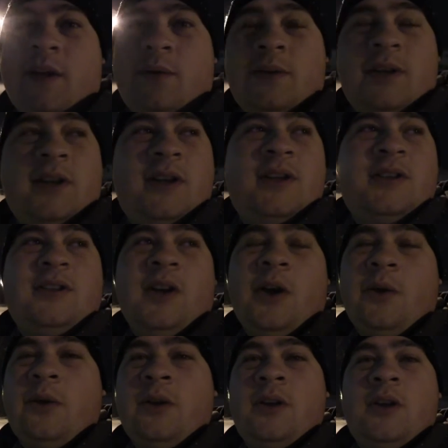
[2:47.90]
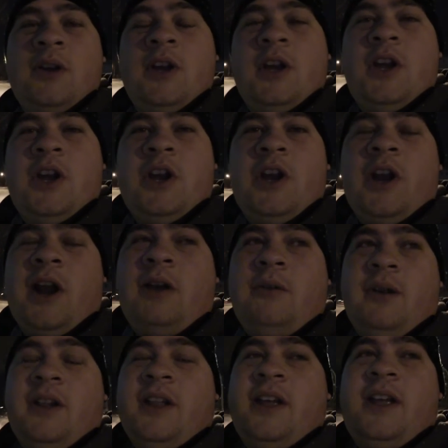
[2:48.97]
out, so you're not
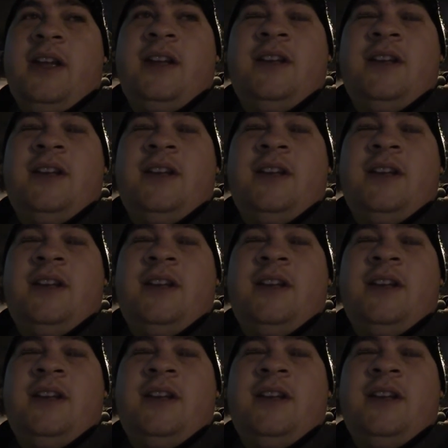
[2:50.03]
really